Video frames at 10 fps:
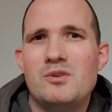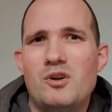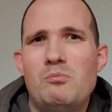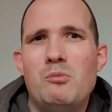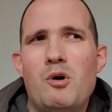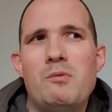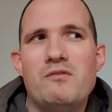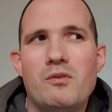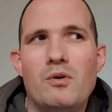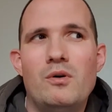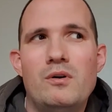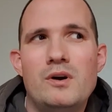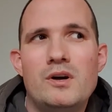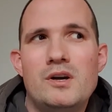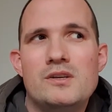a lot more before,
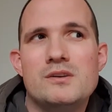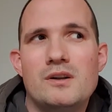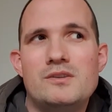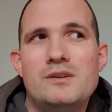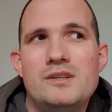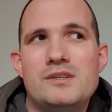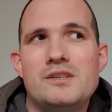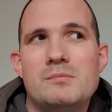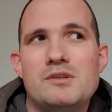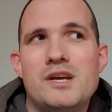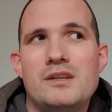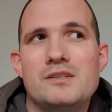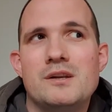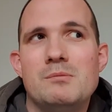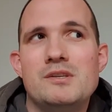so I do need to double check
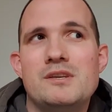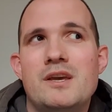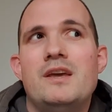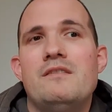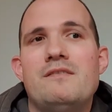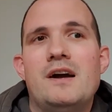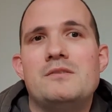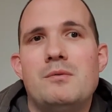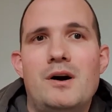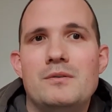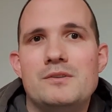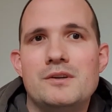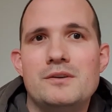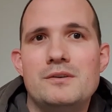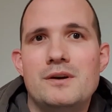those numbers. In fact, what I'll
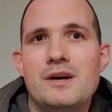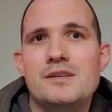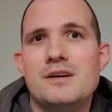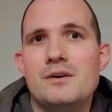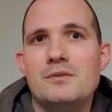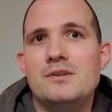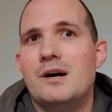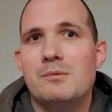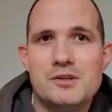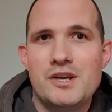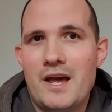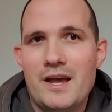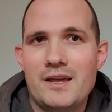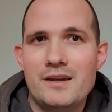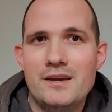do is I'll double
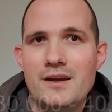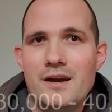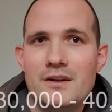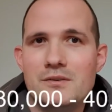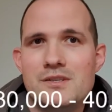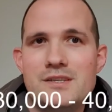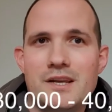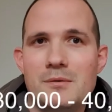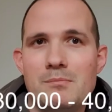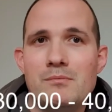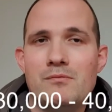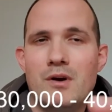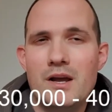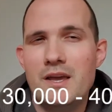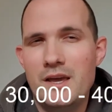check and I'll stick them
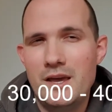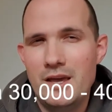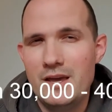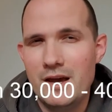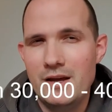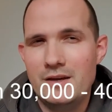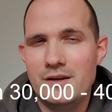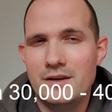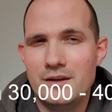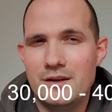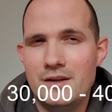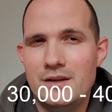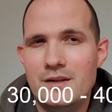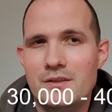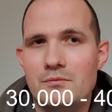right here.
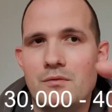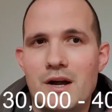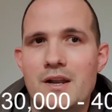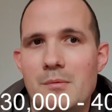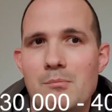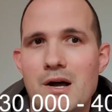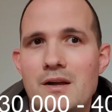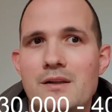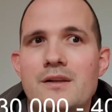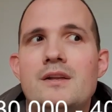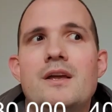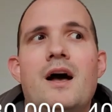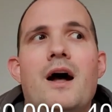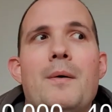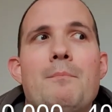The right number.
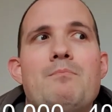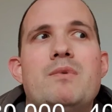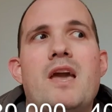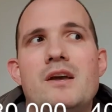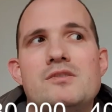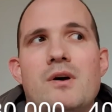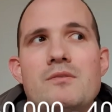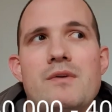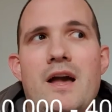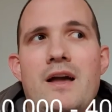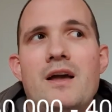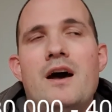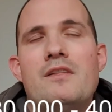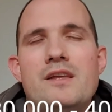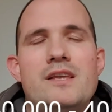But yeah, it's quite rare.
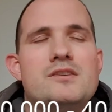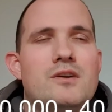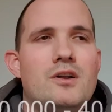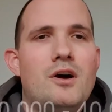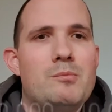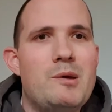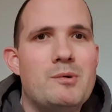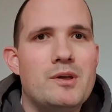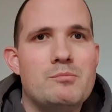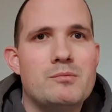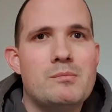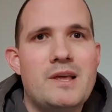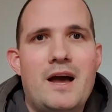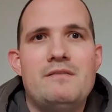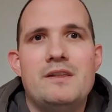I think there's a lot of people that probably
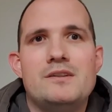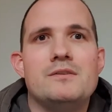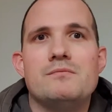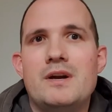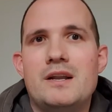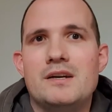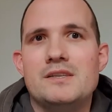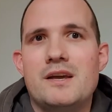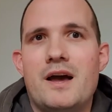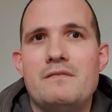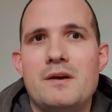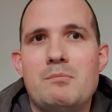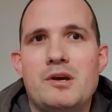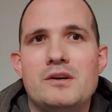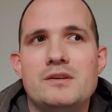have it that don't realize they have it
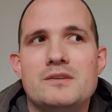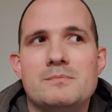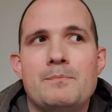because